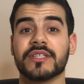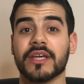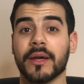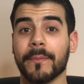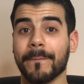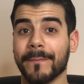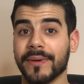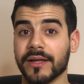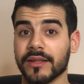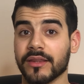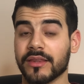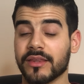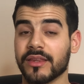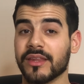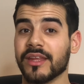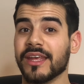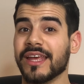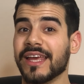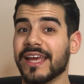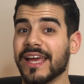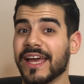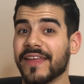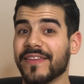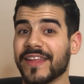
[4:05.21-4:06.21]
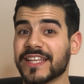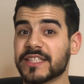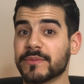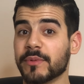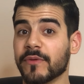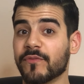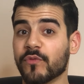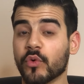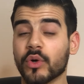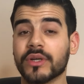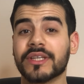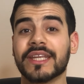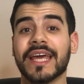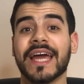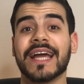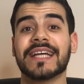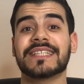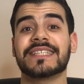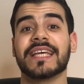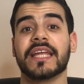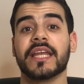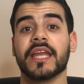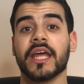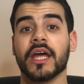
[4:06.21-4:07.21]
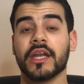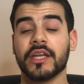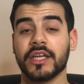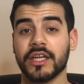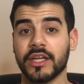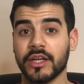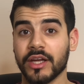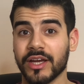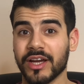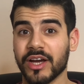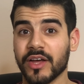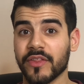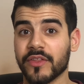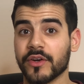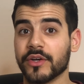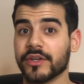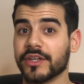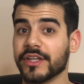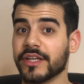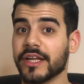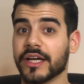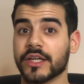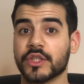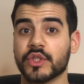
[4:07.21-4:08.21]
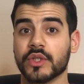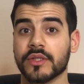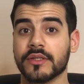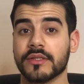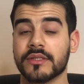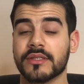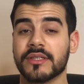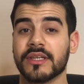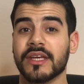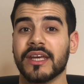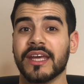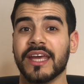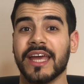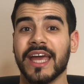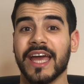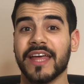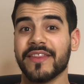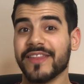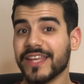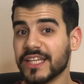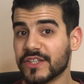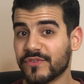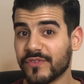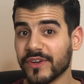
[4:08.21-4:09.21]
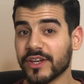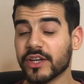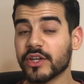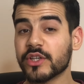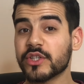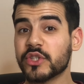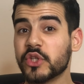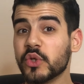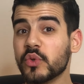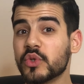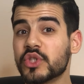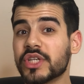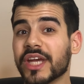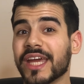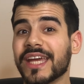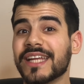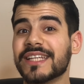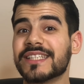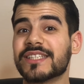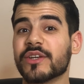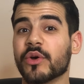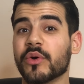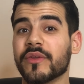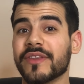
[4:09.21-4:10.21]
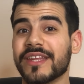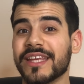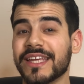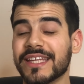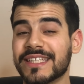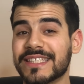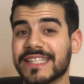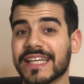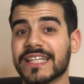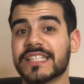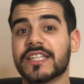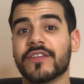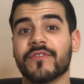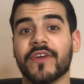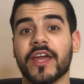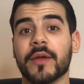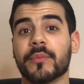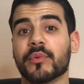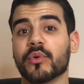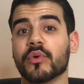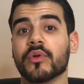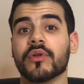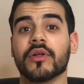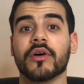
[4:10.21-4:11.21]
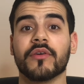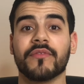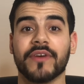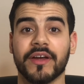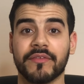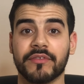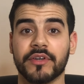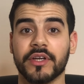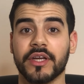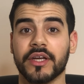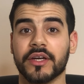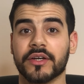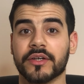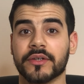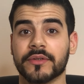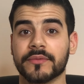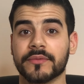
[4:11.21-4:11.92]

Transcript: a month, and that's before tax and any other deductions. And these figures do change on the 6th of April of every year.